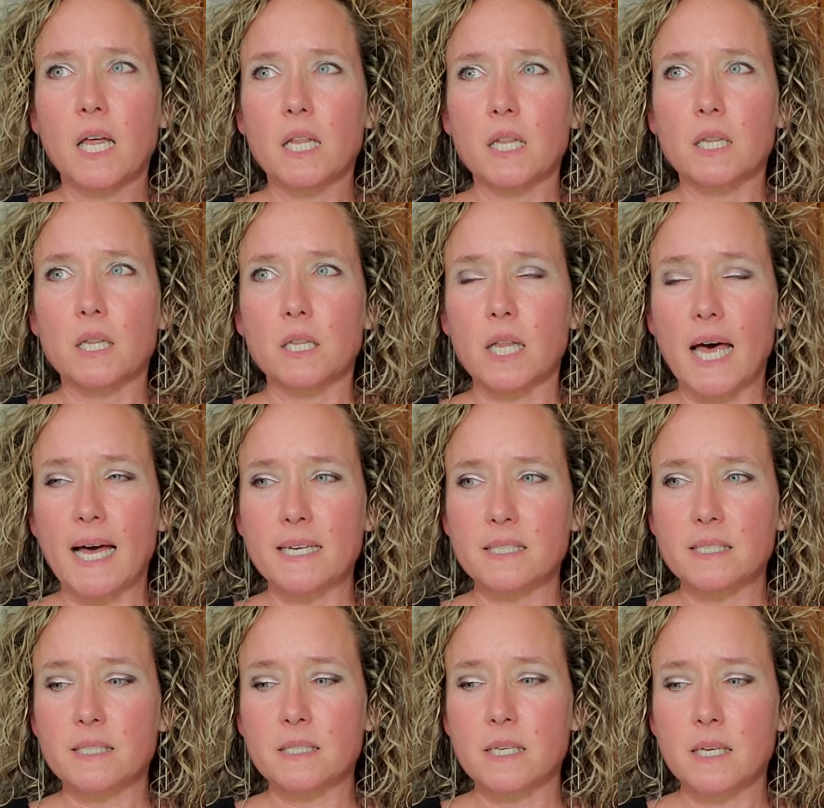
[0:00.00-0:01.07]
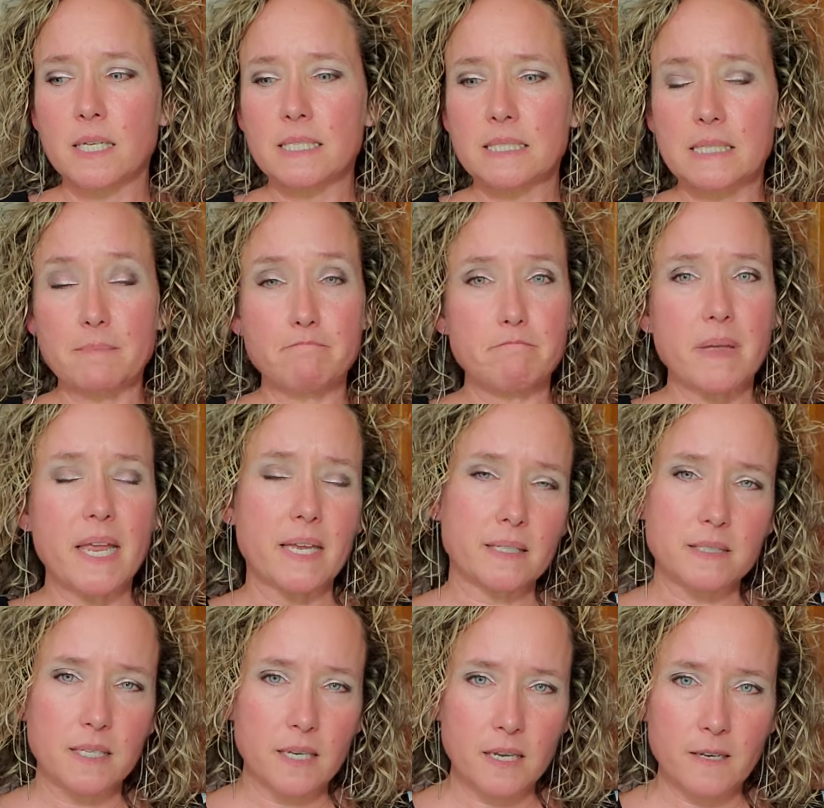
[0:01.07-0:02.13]
less
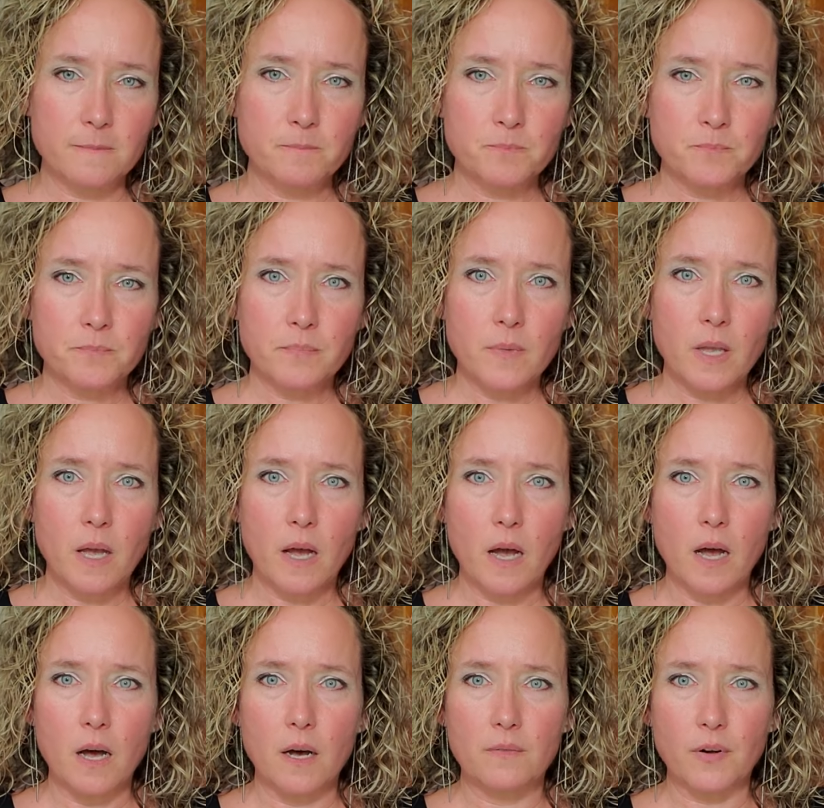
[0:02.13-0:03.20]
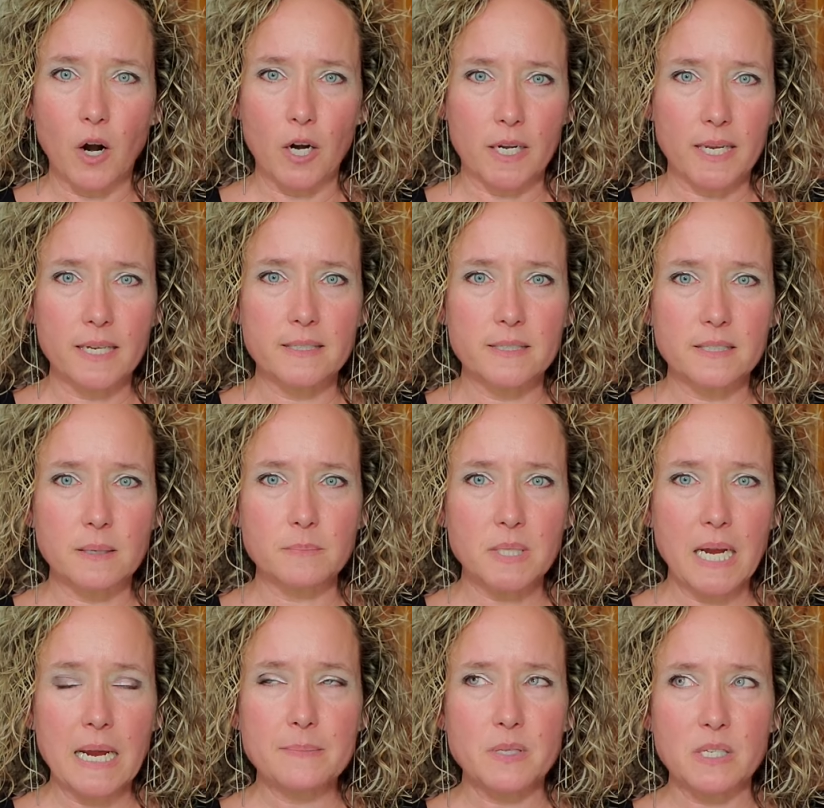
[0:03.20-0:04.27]
demanding of our kids
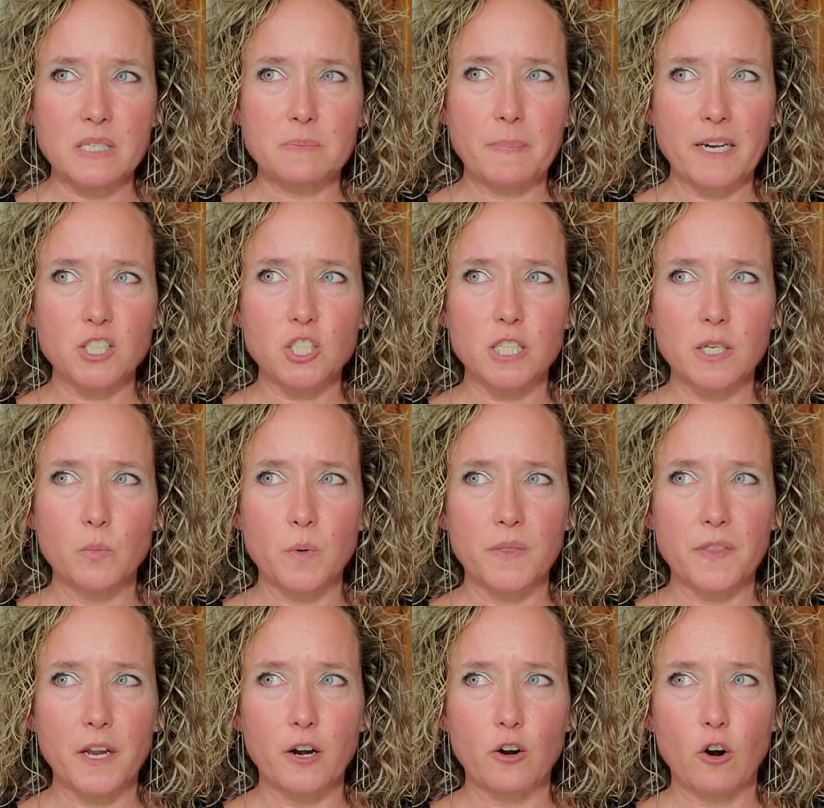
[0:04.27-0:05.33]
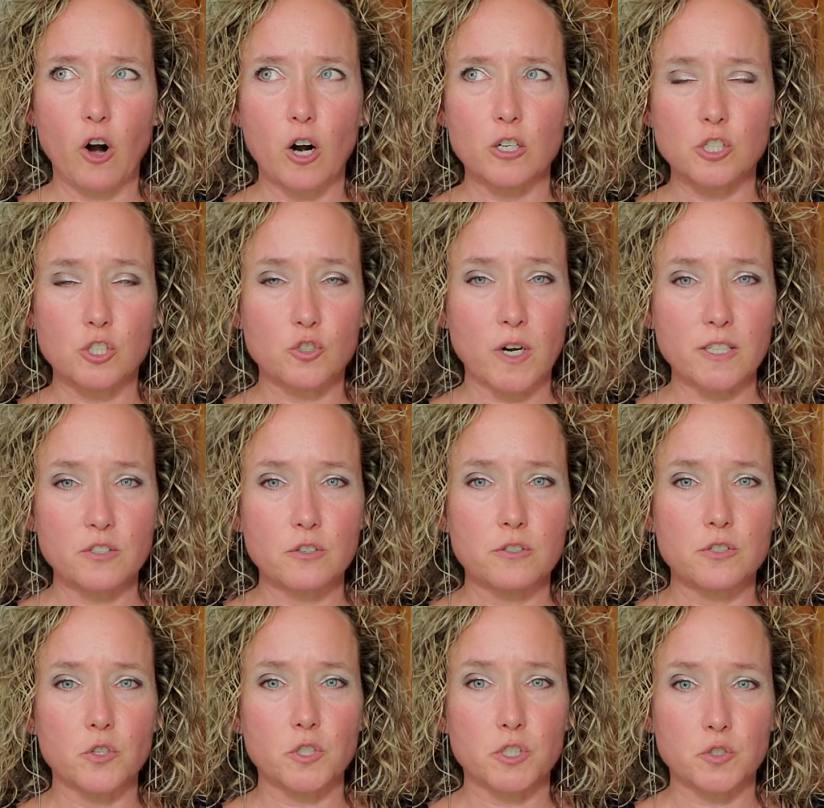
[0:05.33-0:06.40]
sometimes, especially when there are
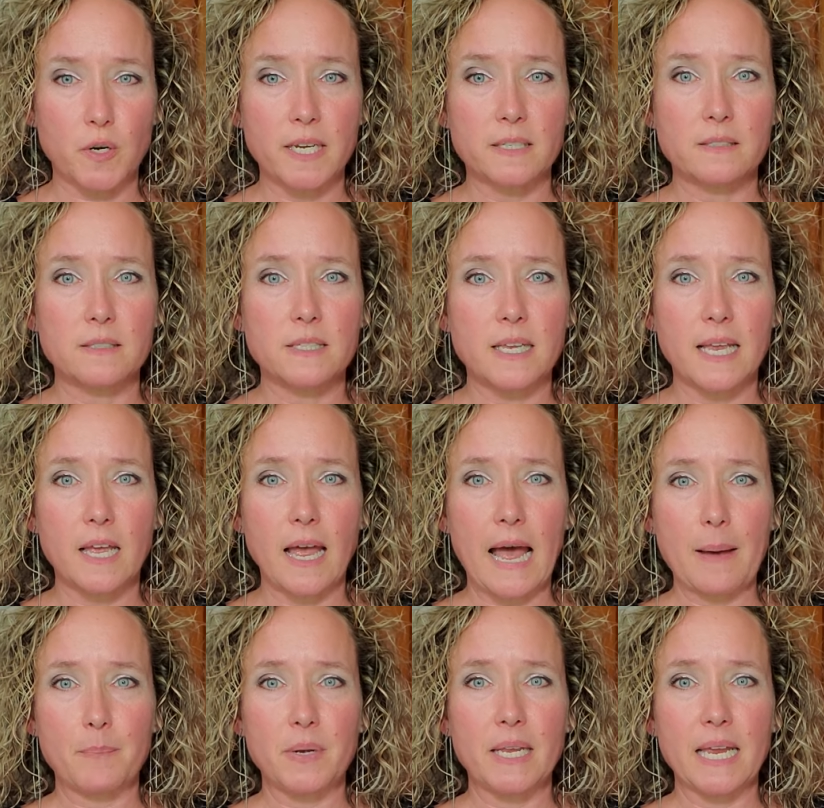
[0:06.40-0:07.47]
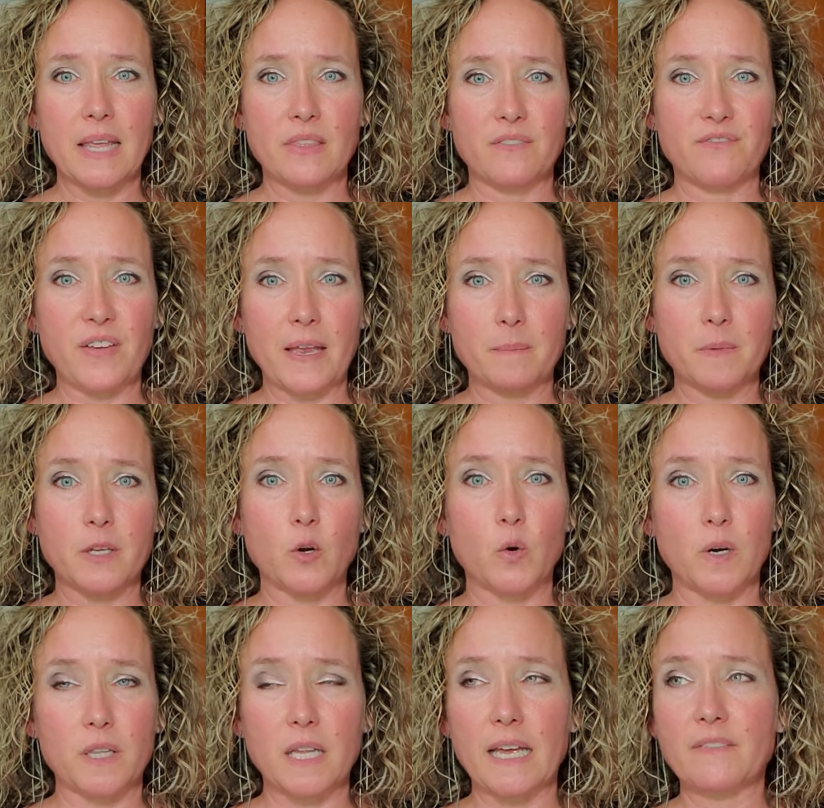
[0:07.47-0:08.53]
stressors or strains happening in the family or
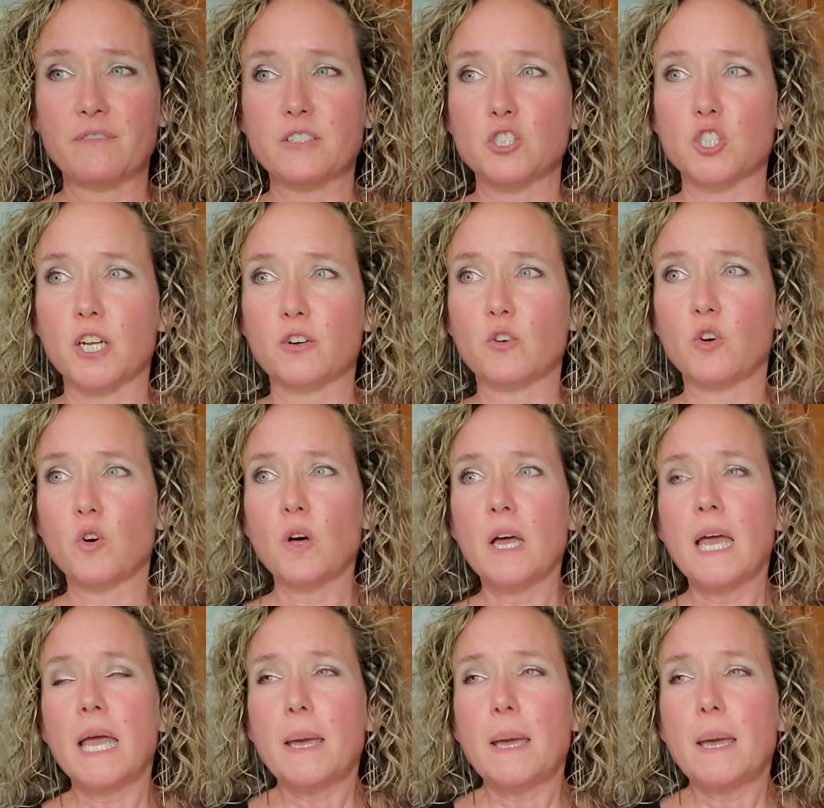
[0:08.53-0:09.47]
in life in general,